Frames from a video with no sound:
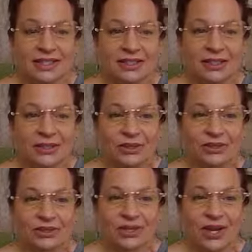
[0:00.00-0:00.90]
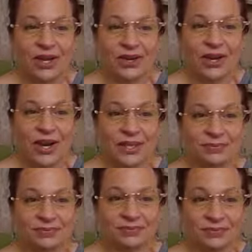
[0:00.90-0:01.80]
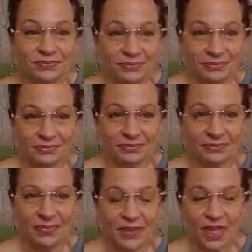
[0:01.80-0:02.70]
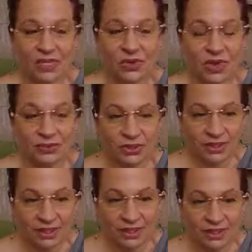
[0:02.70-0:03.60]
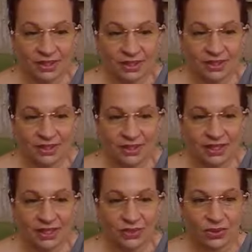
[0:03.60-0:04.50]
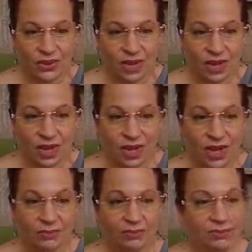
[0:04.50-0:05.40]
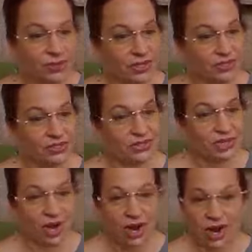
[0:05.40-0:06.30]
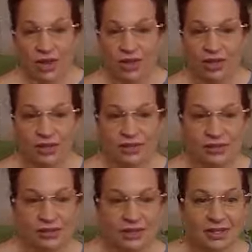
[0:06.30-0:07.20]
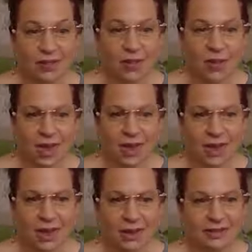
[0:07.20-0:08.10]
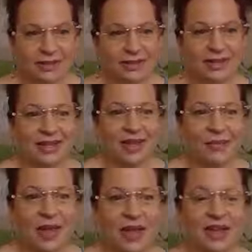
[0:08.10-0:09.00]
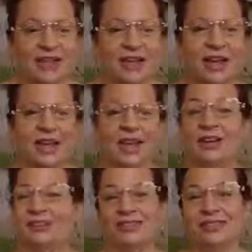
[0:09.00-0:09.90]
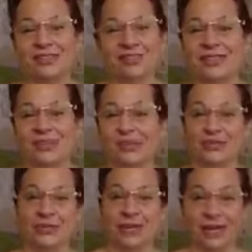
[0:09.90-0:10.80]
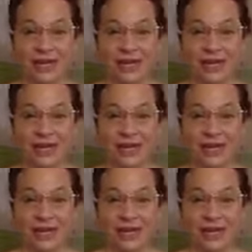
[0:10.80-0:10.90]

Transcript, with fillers: oh, all right. So, I'm looking to see um, Prince Charles. What? come on Indiana. I was looking to see what was on